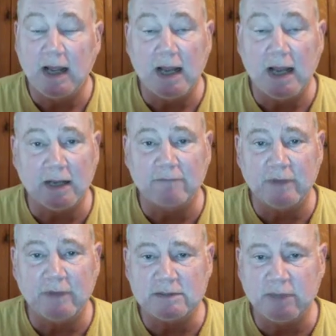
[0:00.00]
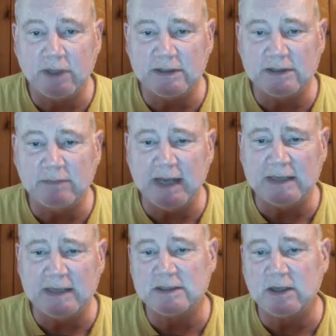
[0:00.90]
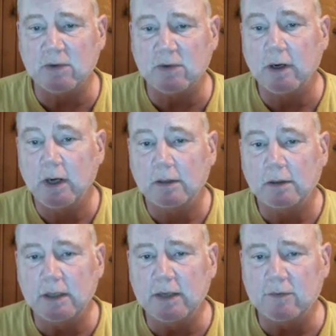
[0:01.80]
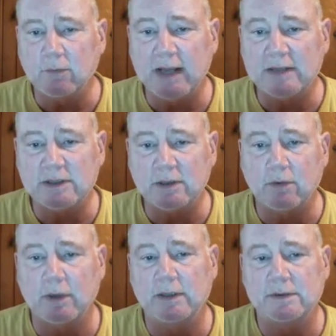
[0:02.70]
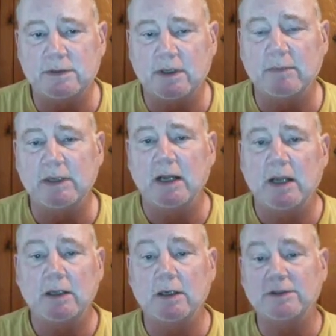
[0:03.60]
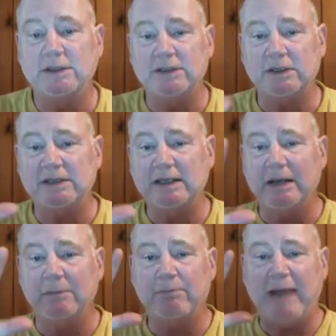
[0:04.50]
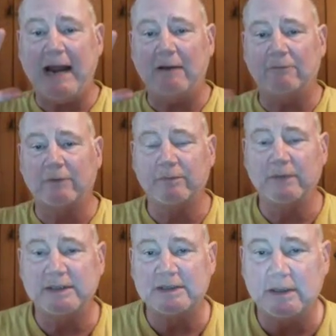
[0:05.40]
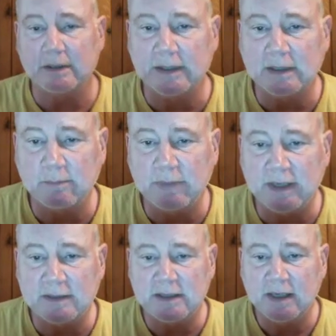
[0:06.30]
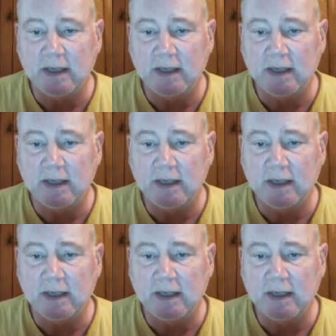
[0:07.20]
I love this because it makes it so clear. Look at the reds and greens. I mean, just get back from this a little bit.